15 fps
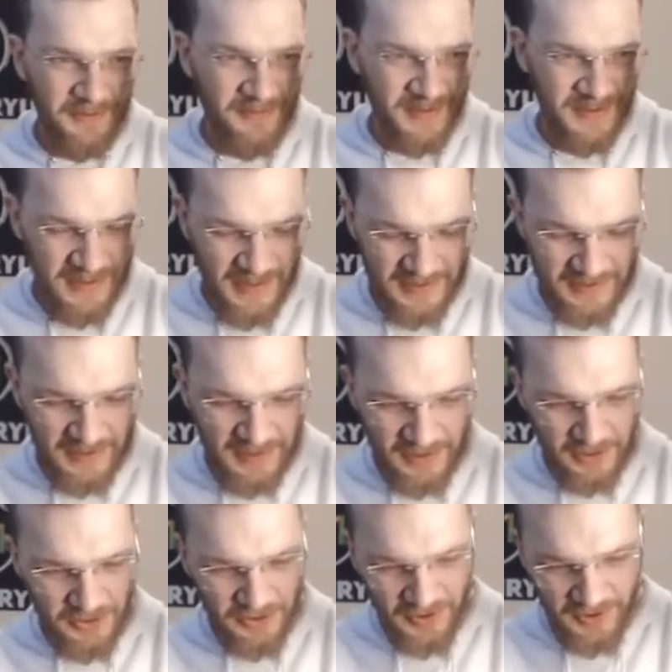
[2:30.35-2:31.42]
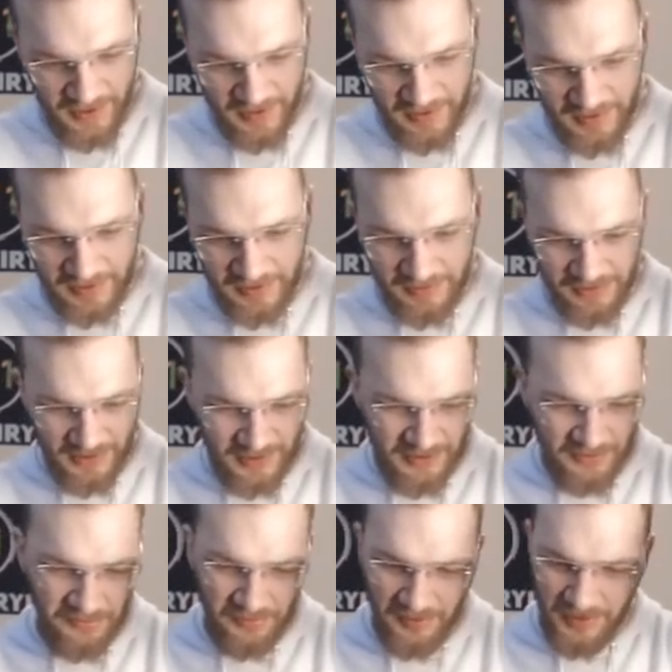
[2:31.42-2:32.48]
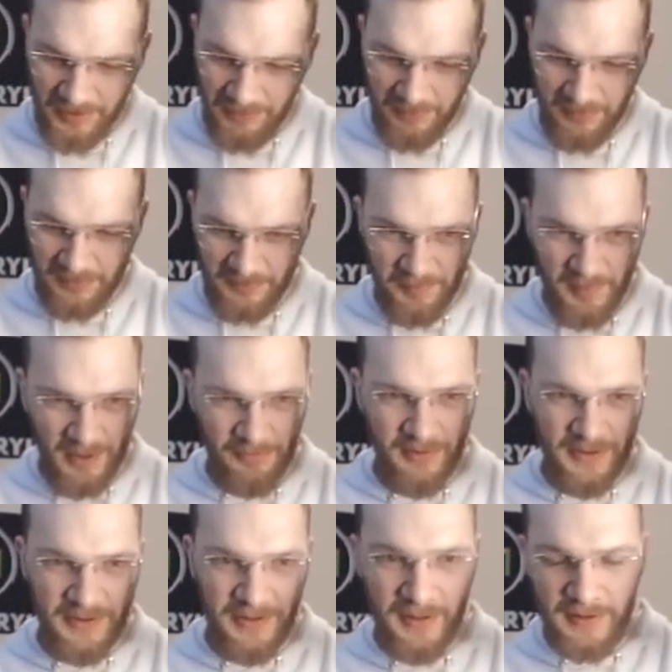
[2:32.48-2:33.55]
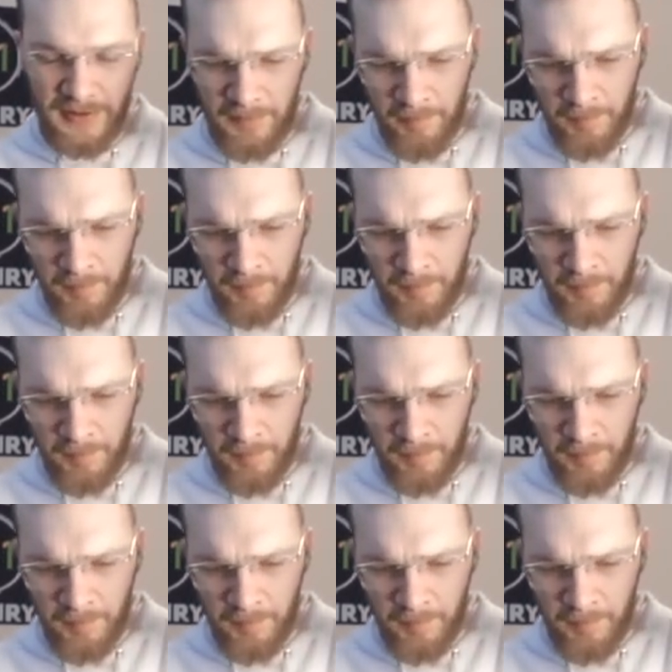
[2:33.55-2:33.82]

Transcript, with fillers: Fantastic and She-Hulk just to give those power stings,